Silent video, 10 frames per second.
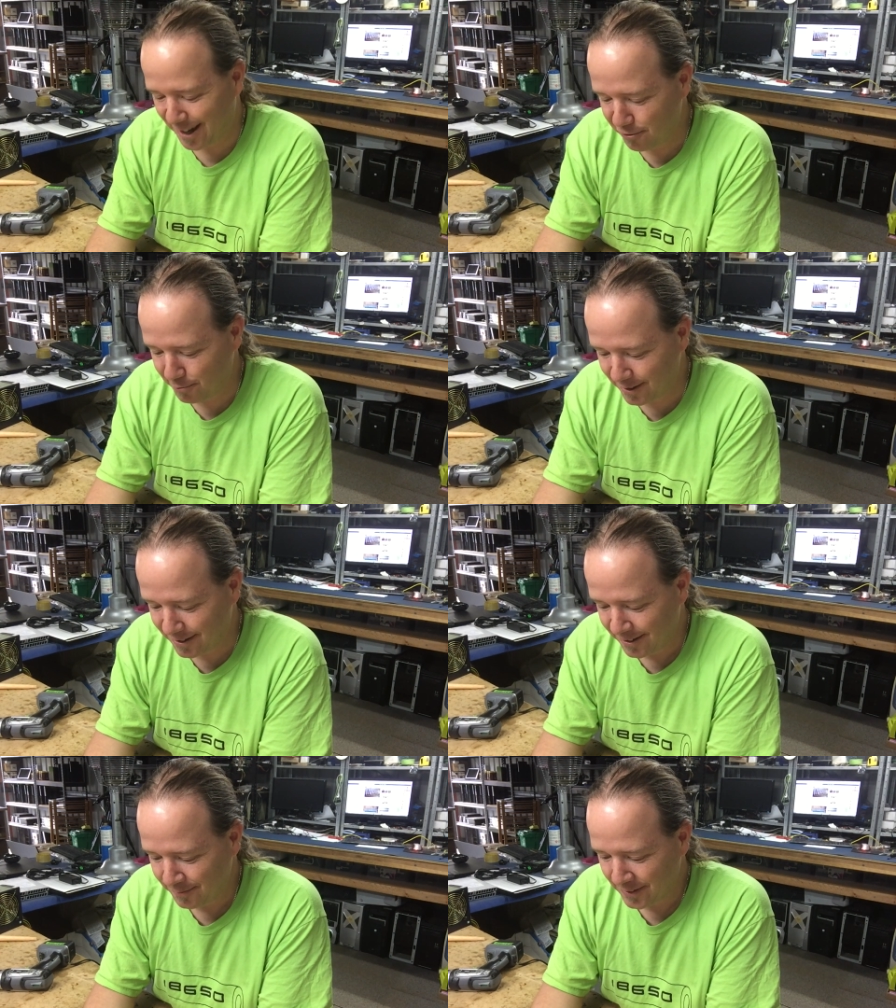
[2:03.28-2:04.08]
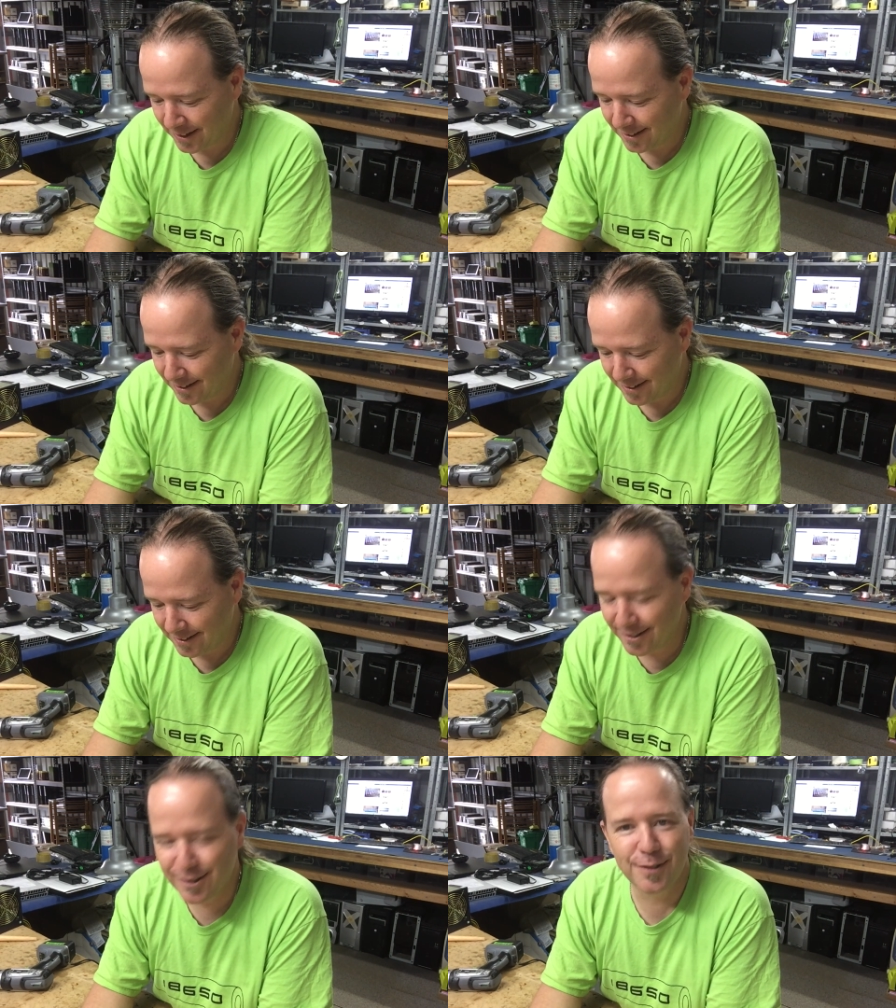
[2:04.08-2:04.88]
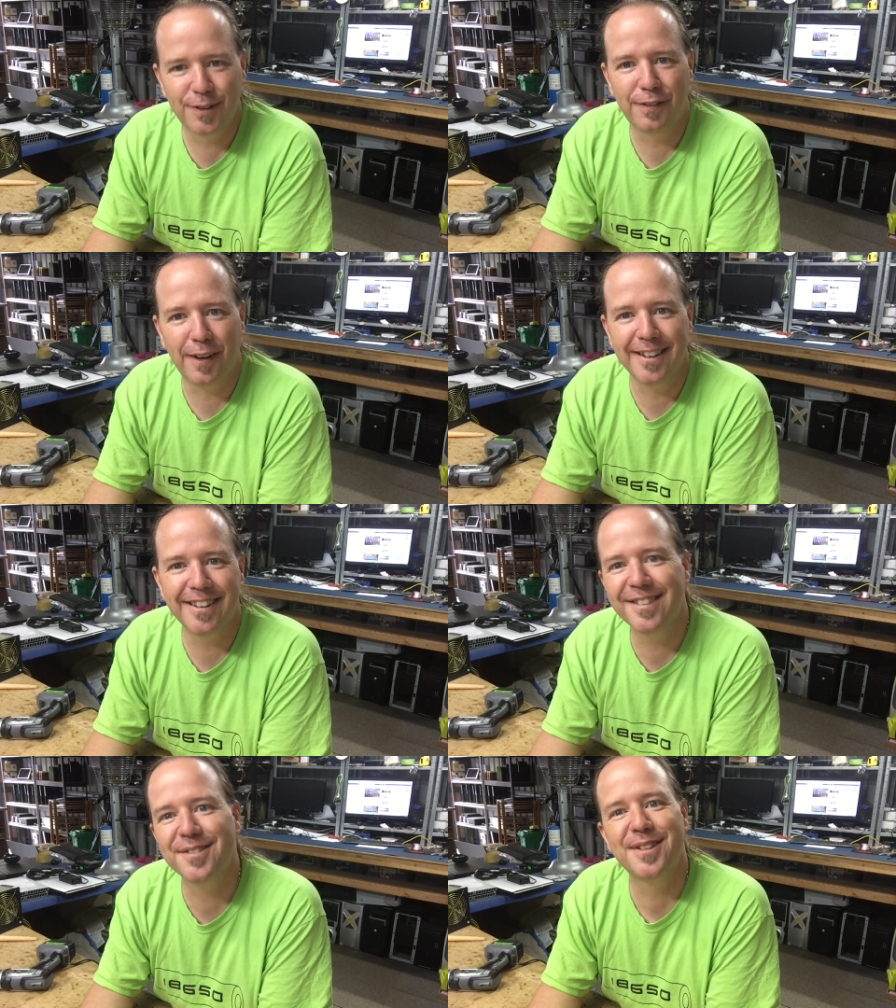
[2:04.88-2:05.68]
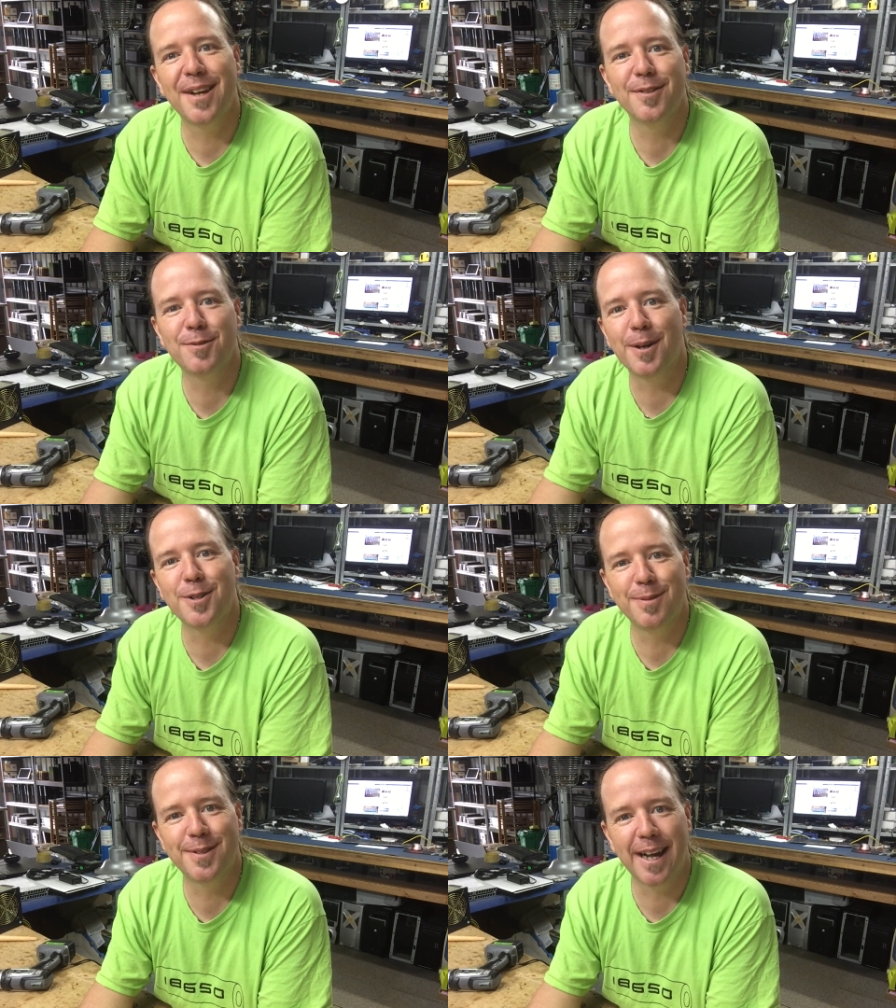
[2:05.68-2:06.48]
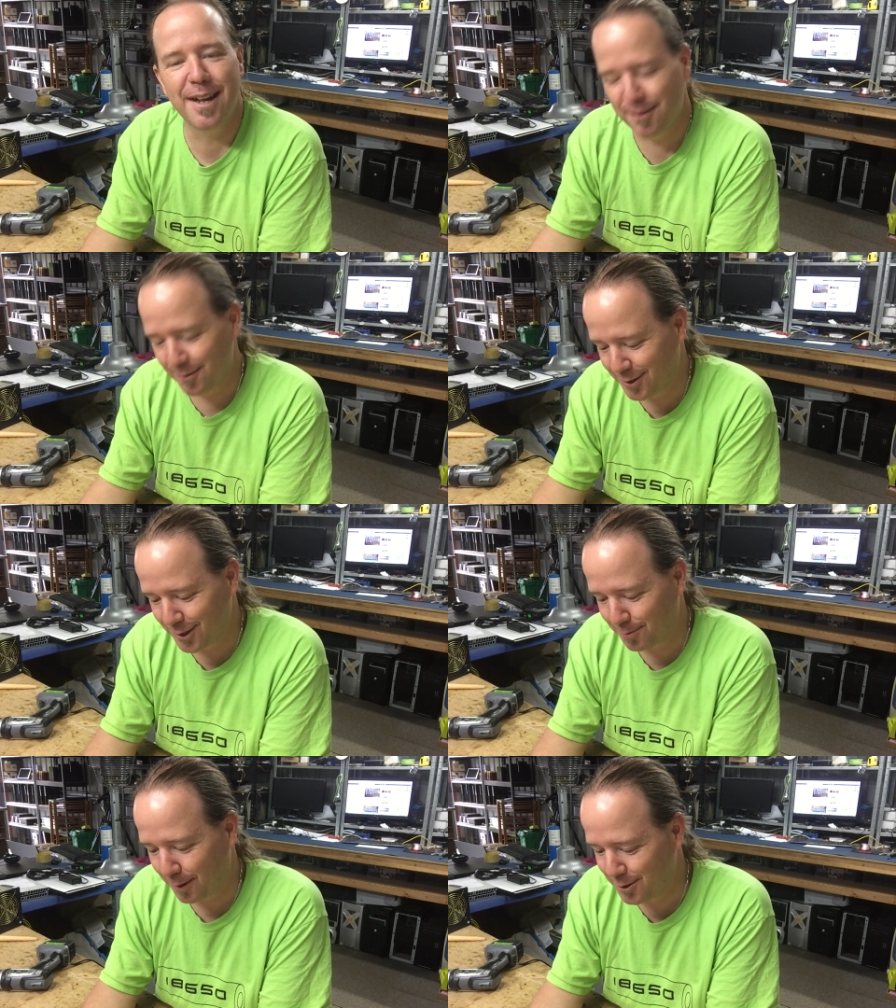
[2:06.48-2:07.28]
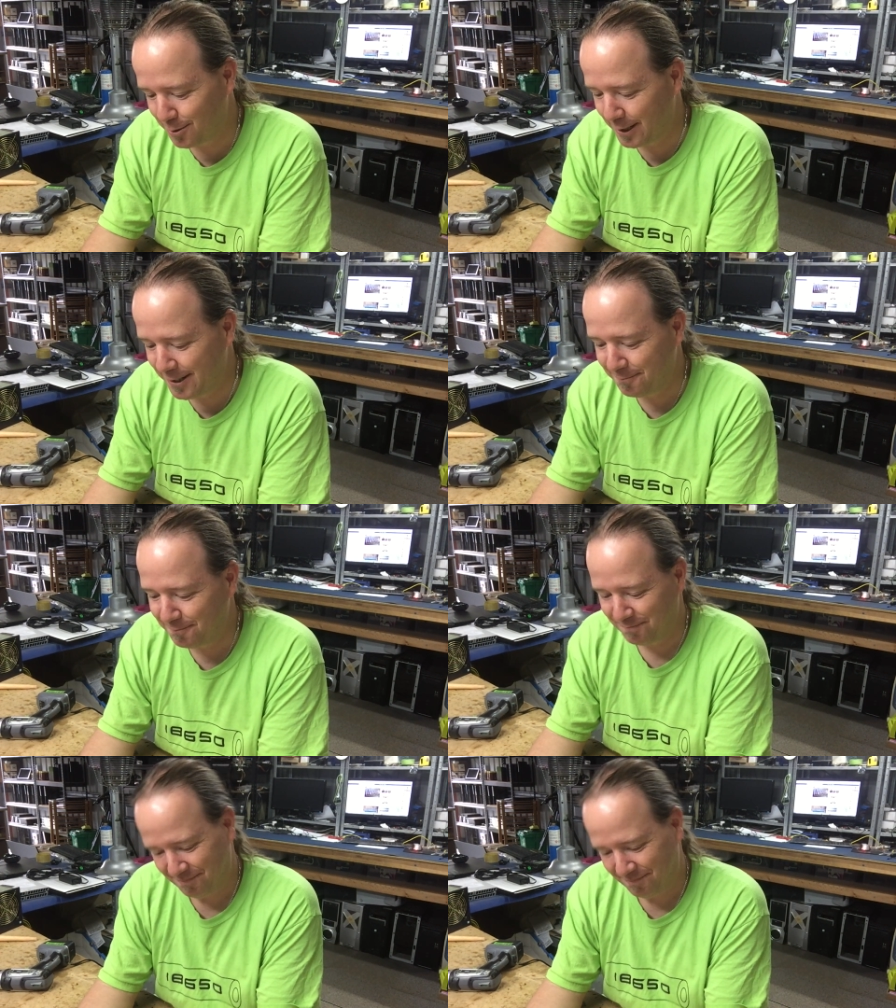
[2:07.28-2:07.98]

safe, but this is for fun and it was never supposed to be safe. It was just supposed to be